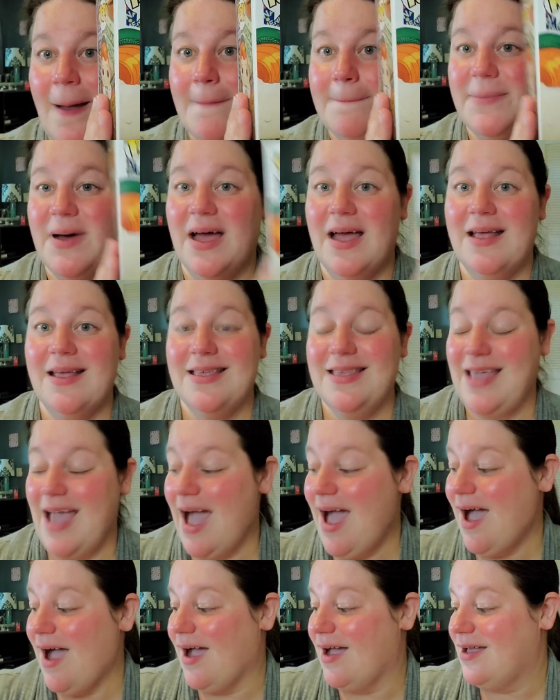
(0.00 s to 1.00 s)
But
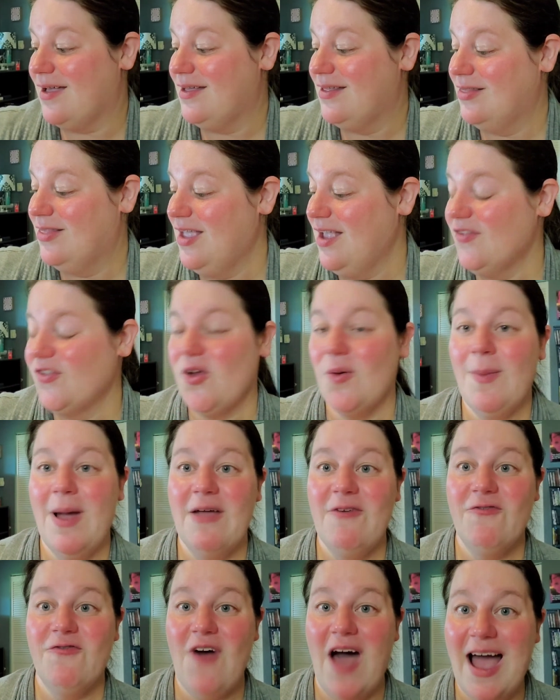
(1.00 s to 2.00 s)
yeah. These are my
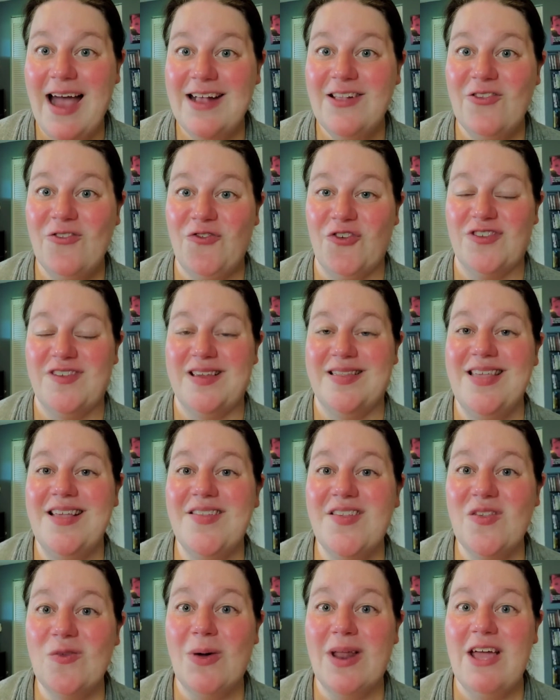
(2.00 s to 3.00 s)
finds for today.
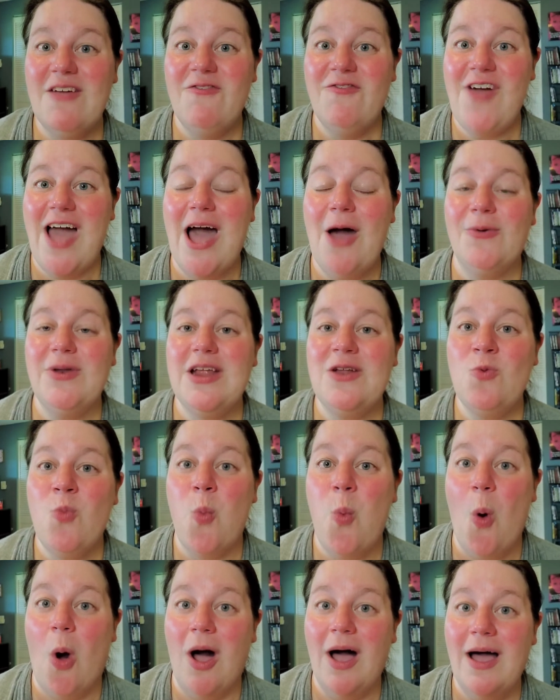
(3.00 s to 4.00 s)
This is what I found
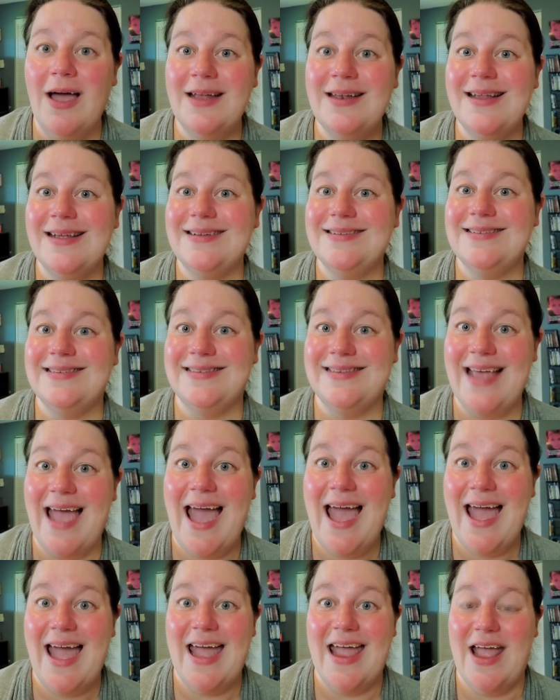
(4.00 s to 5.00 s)
in one
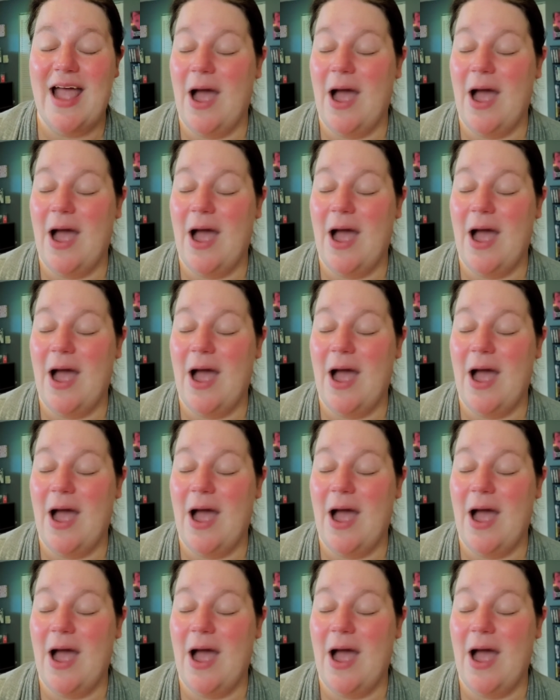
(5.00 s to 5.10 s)
day.